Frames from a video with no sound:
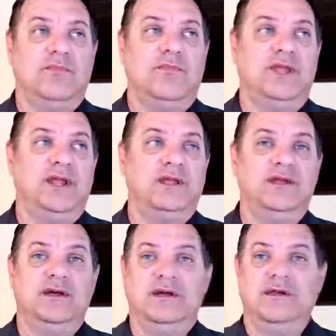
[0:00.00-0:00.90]

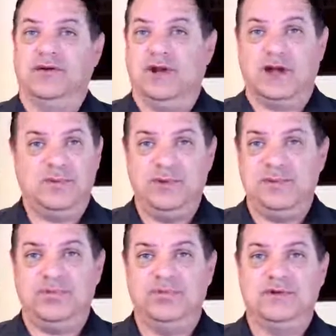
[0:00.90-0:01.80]
then they're not going
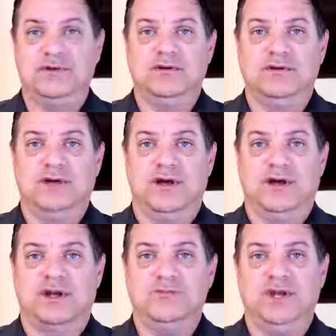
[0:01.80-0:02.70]
to be
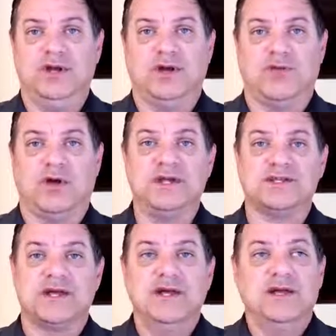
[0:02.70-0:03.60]
competing on
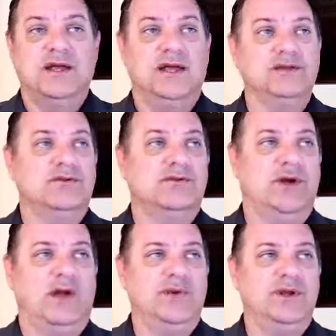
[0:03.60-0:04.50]
price.
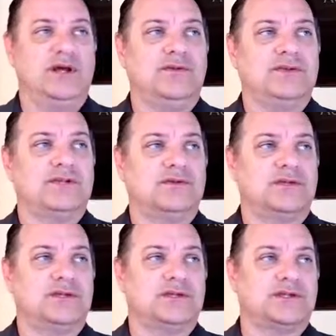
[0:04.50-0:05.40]
And I went down this
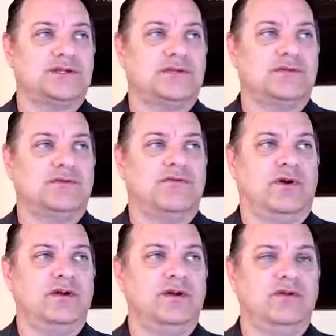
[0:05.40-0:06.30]

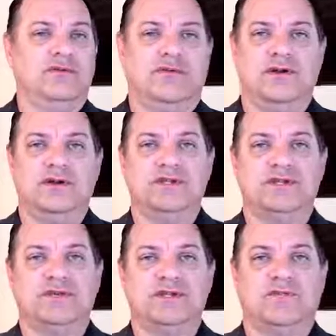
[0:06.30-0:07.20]
very, very
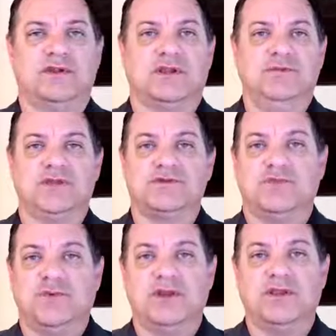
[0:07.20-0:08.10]
specifically because
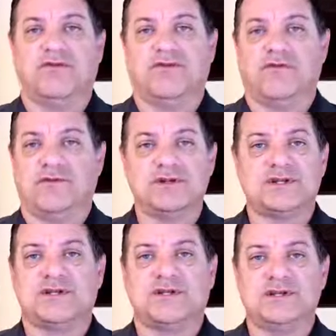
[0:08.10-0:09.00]
one of the
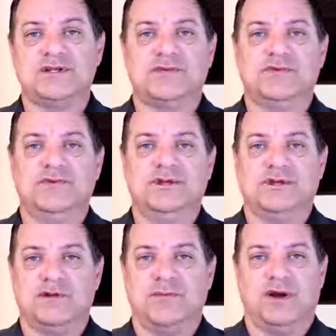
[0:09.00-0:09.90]
first things that we
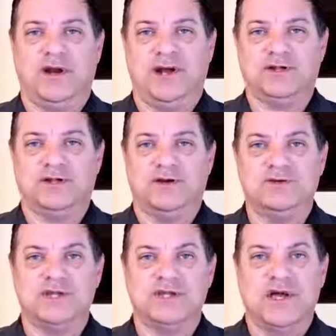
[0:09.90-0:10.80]
talk about at Action
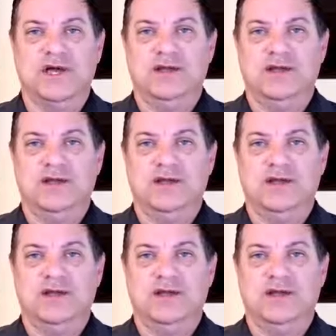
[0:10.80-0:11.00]
Coach is